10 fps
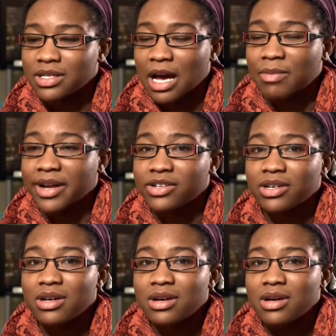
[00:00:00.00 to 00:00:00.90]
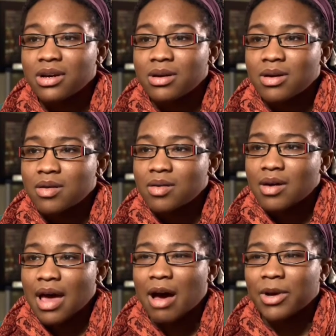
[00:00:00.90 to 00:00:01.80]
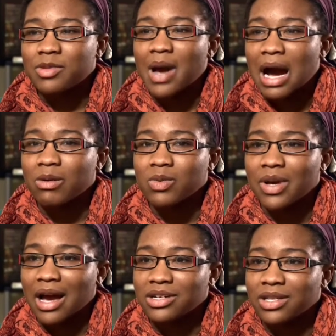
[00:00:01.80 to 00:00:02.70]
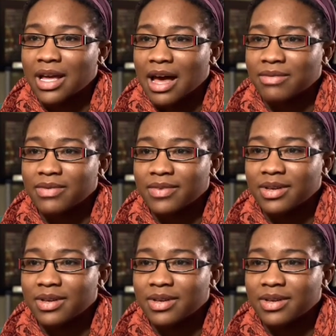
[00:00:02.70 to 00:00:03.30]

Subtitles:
how much power we actually have